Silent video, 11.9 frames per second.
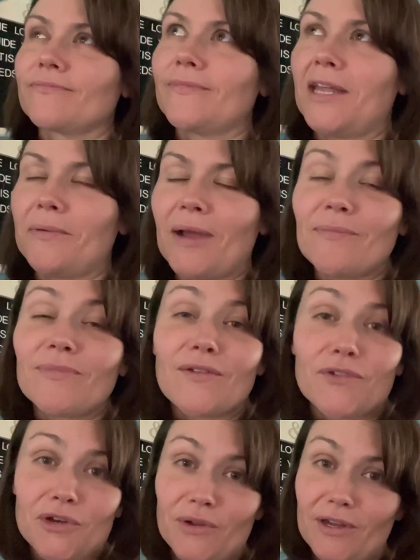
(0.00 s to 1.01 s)
Anyway, if
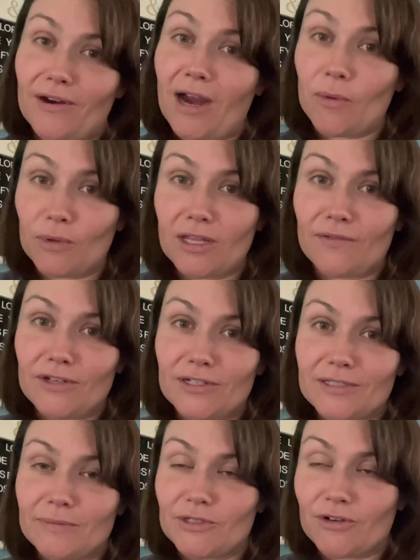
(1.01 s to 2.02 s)
you're new here, I would love you to
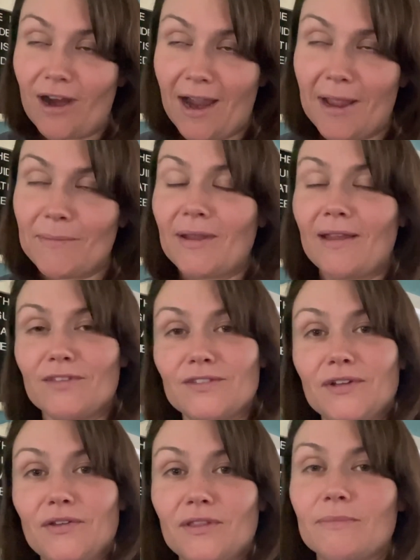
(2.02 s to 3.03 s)
subscribe and give this
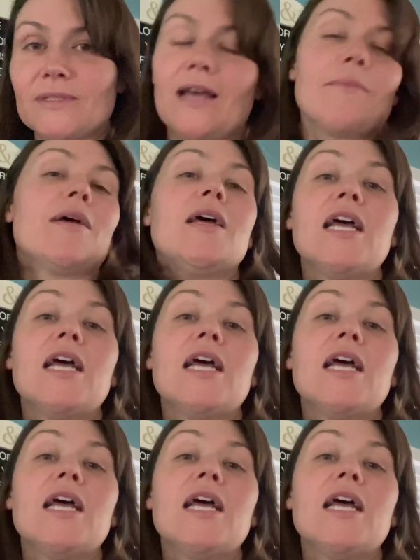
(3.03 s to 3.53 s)
video a thumbs up.